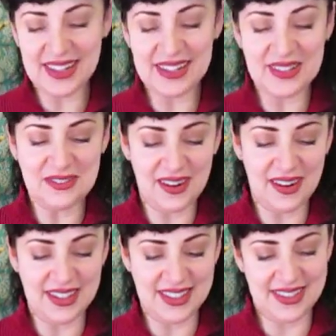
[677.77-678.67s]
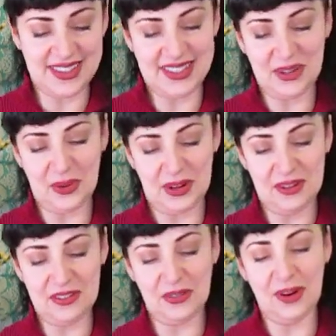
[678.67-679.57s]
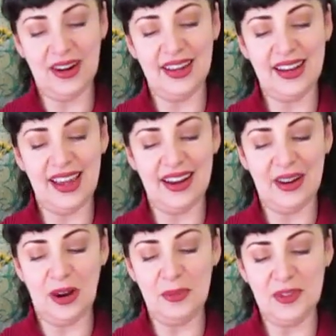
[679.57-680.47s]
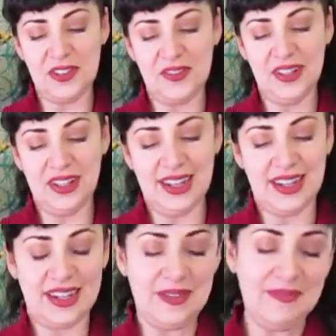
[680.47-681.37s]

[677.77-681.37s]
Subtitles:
It's a very interesting word for it. And I almost feel like